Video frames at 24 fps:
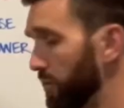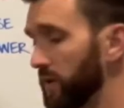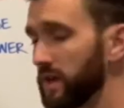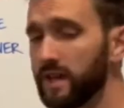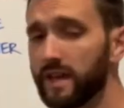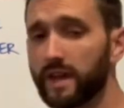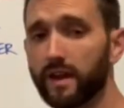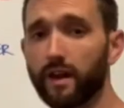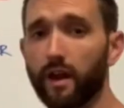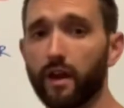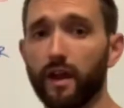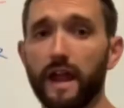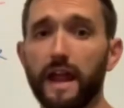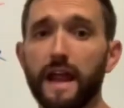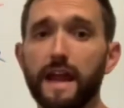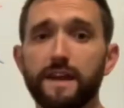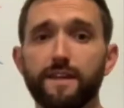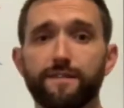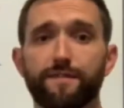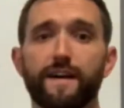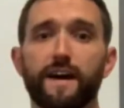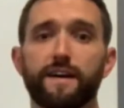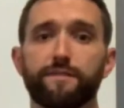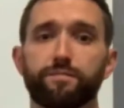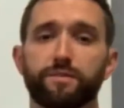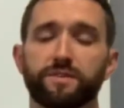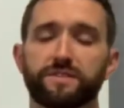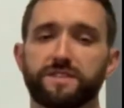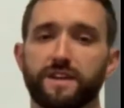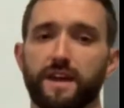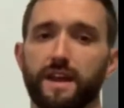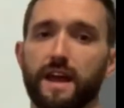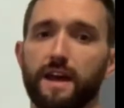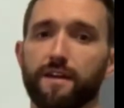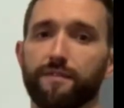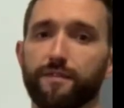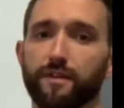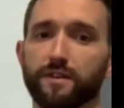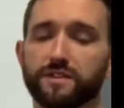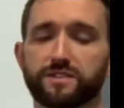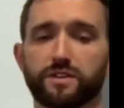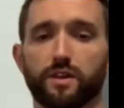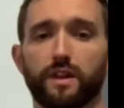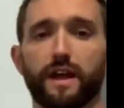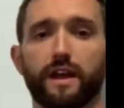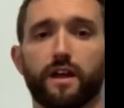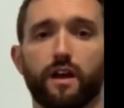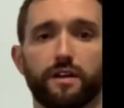we can get our 85% effort, so
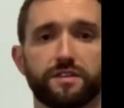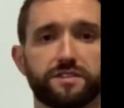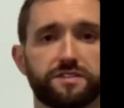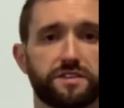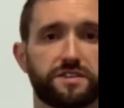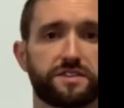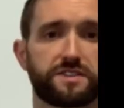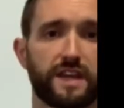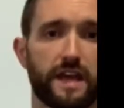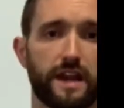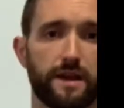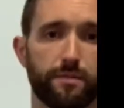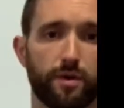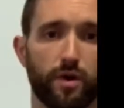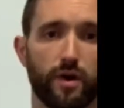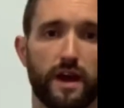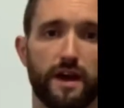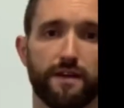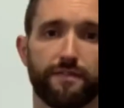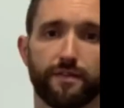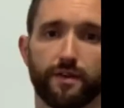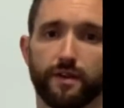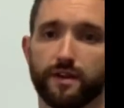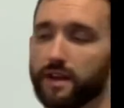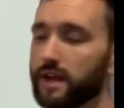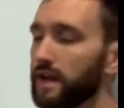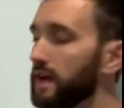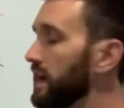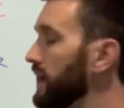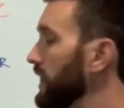like our sustainable effort,